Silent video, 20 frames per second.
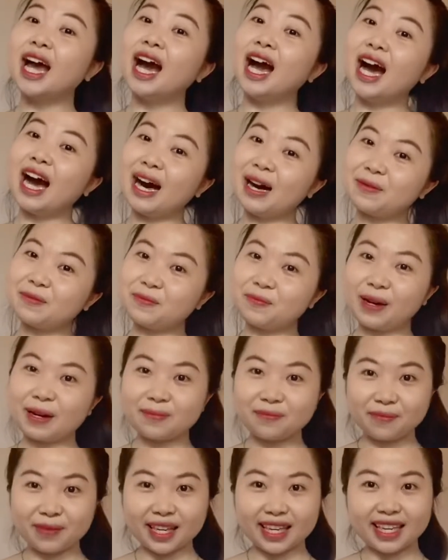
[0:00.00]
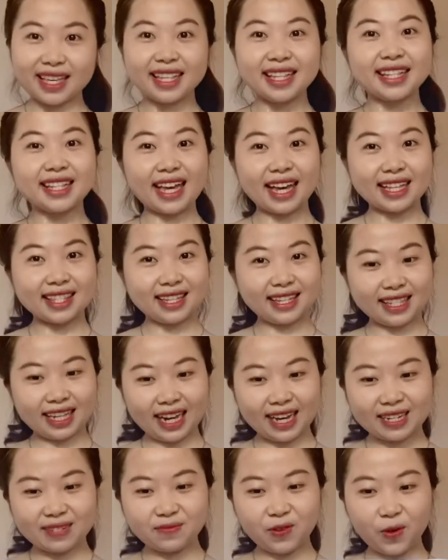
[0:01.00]
Help mommy set the
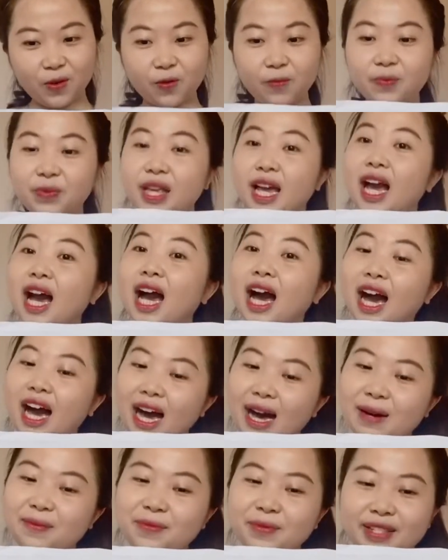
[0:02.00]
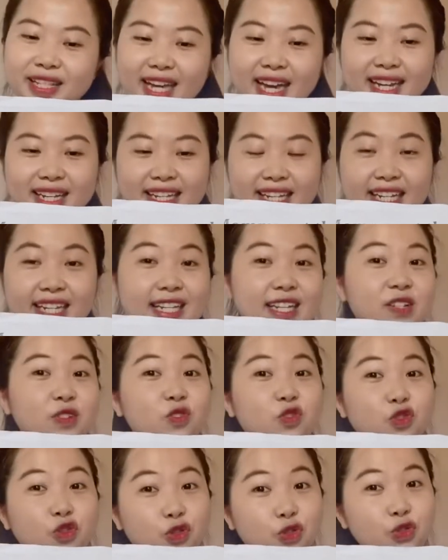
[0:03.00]
table. Help daddy
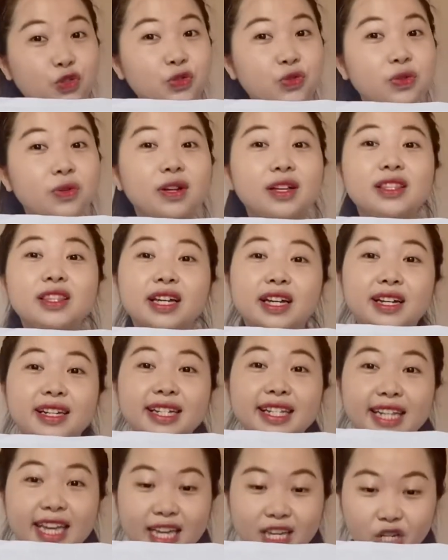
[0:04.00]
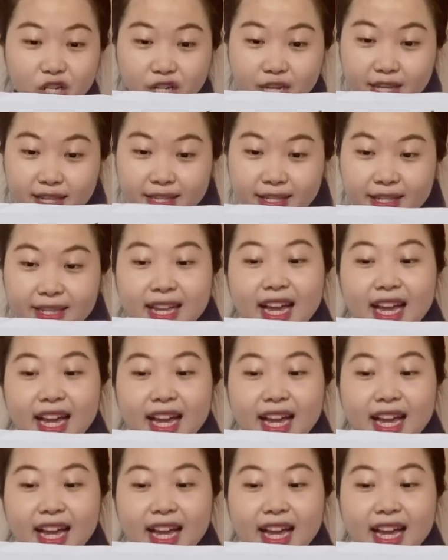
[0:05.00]
do the dishes.